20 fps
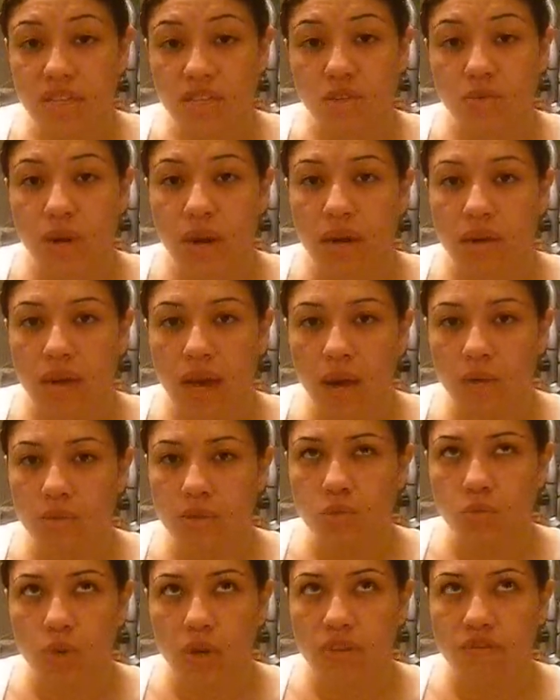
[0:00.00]
This round, I
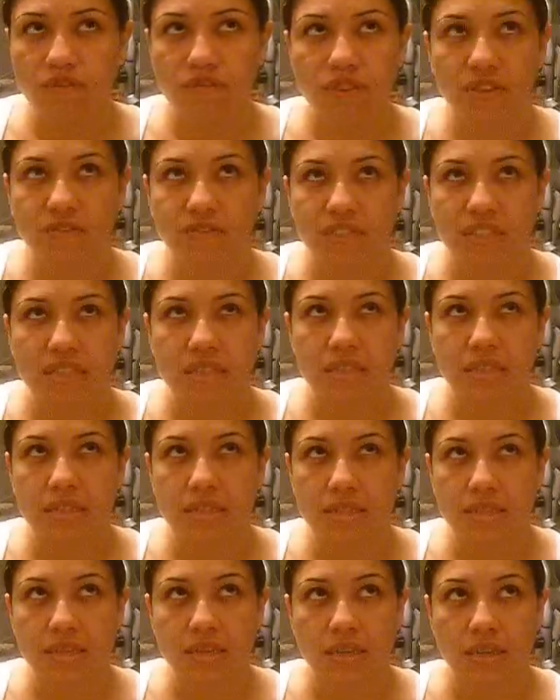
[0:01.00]
was
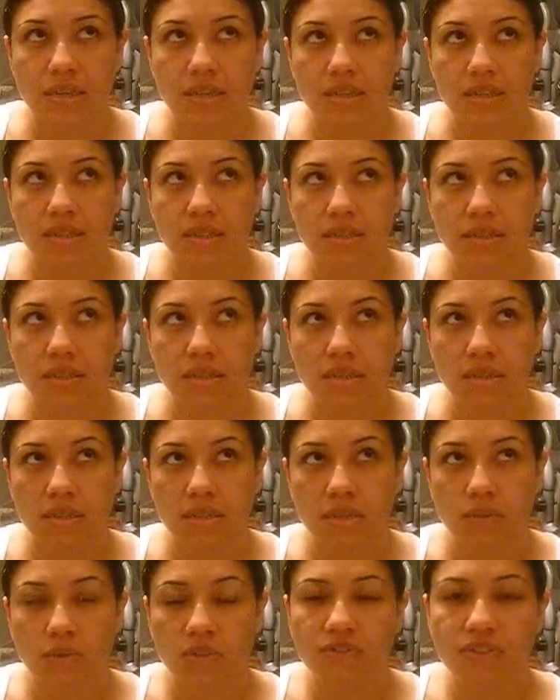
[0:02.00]
155,
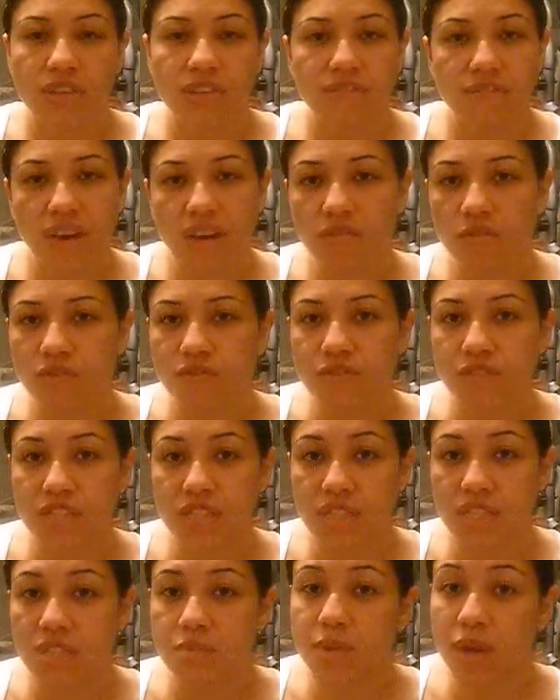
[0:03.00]

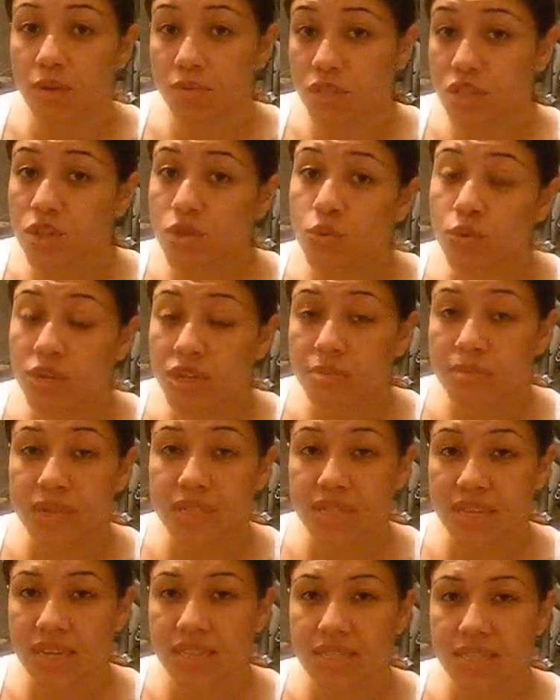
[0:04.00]
156, but I was still wearing
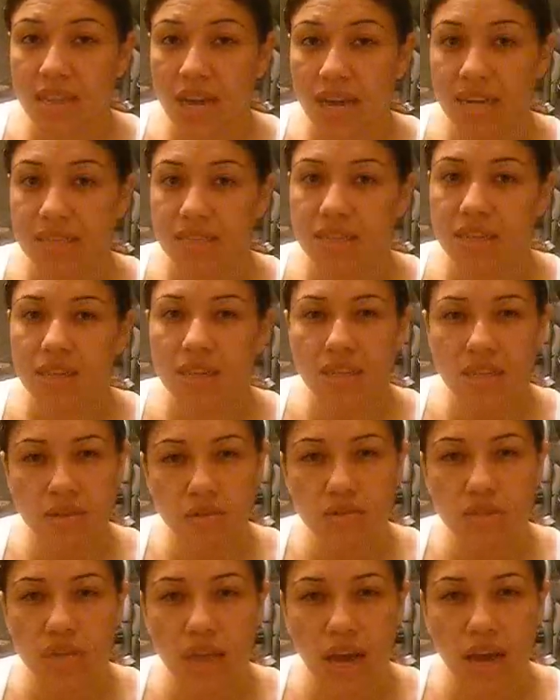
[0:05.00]
my size 9s. A
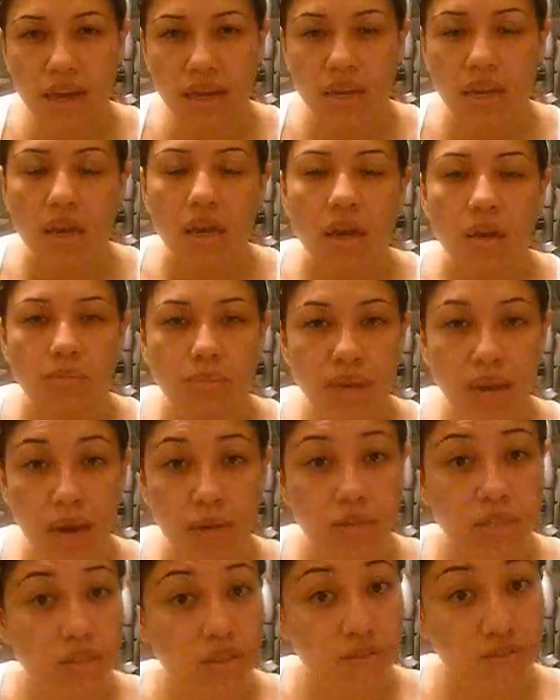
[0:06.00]
little tight, but
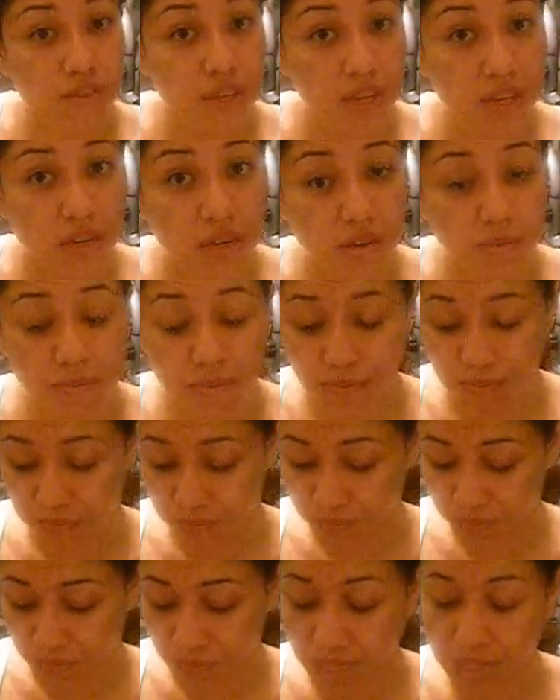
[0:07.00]
I was still fitting them.
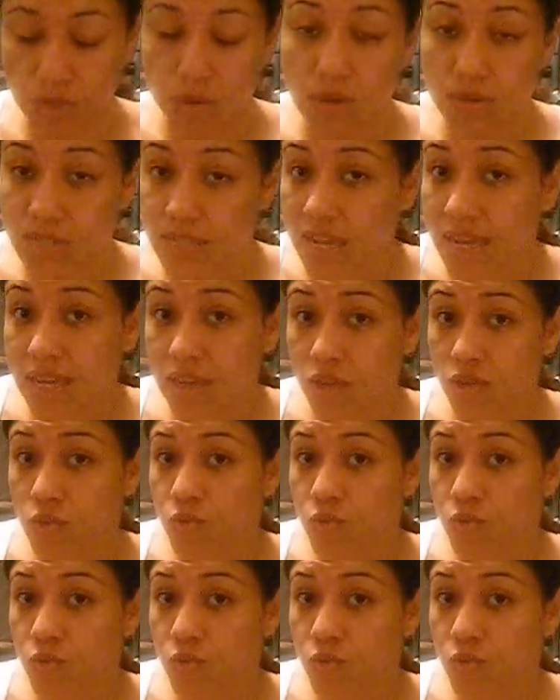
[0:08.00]
That's all I was saying.